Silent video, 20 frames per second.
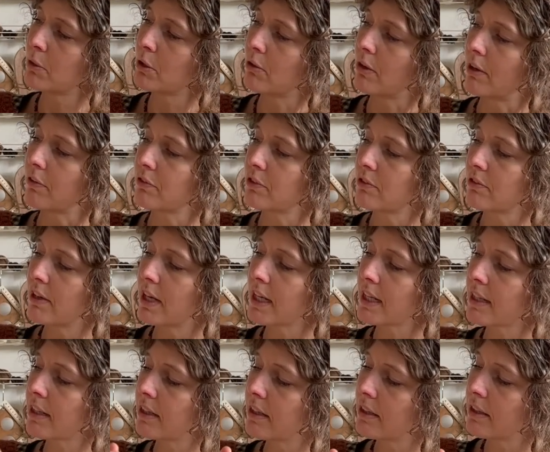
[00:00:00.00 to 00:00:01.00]
You have the
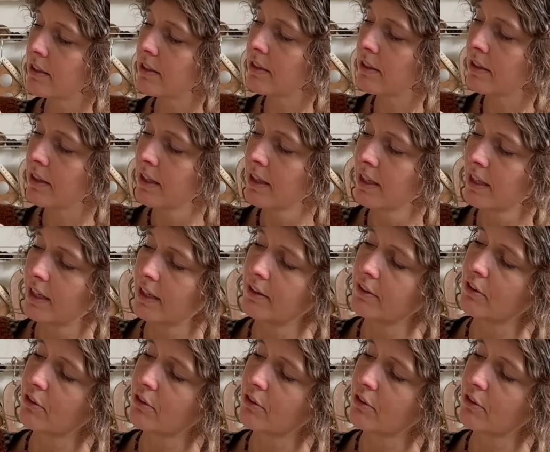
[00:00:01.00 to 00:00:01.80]
raglan, in the